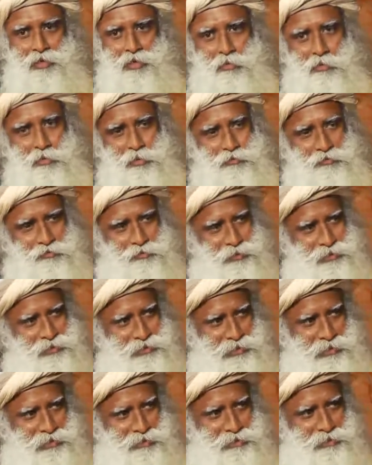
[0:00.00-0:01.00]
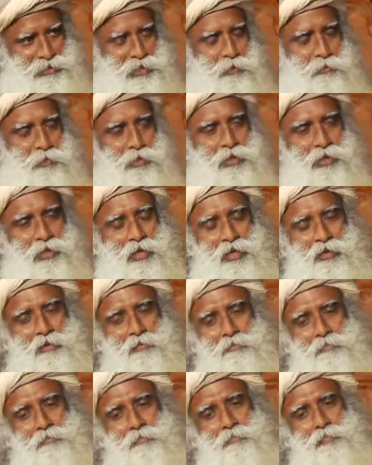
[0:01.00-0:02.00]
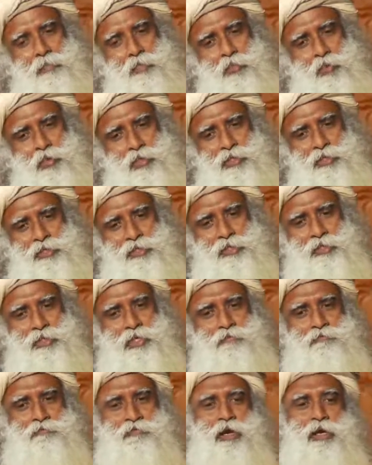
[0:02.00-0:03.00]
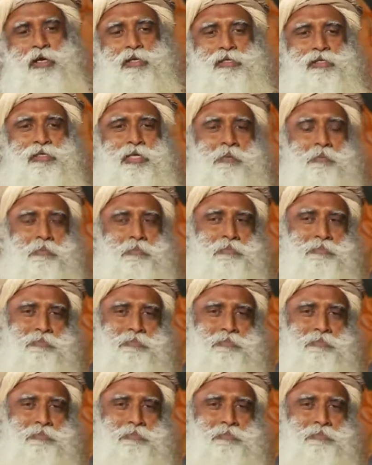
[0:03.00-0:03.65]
number of things like this have been done. What is it that fires them?